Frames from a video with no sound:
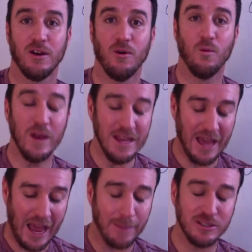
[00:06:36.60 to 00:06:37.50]
We
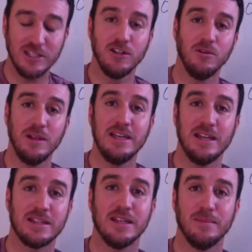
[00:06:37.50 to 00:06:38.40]
absolutely
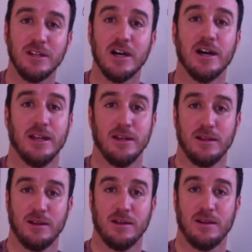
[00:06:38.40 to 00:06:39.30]
get them done.
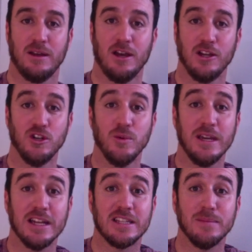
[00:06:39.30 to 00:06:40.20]
Do we
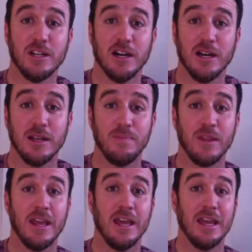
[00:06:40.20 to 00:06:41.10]
get them done
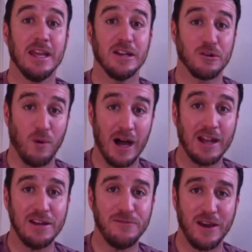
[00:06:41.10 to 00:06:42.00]
in
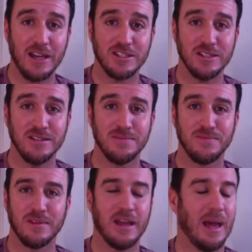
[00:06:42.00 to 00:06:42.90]
quality fashion?
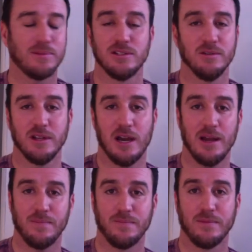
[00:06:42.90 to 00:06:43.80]
Absolutely
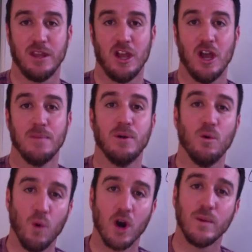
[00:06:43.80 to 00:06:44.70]
not. But
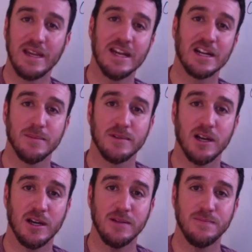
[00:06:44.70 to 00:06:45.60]
were we getting them
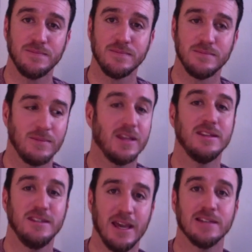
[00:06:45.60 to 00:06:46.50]
done?
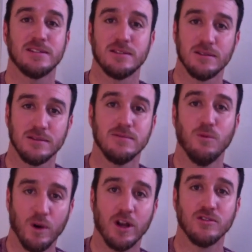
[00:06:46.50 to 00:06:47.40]
Yes,
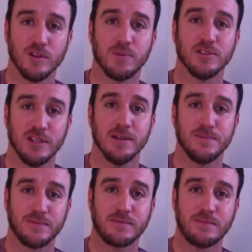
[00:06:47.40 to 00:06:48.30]
100%.
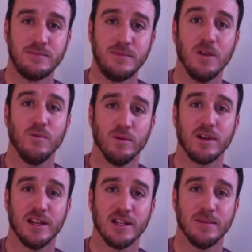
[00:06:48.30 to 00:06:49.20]
We were
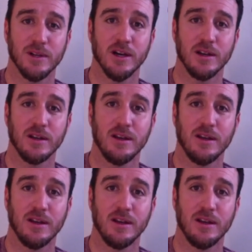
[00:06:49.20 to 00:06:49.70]
getting them done.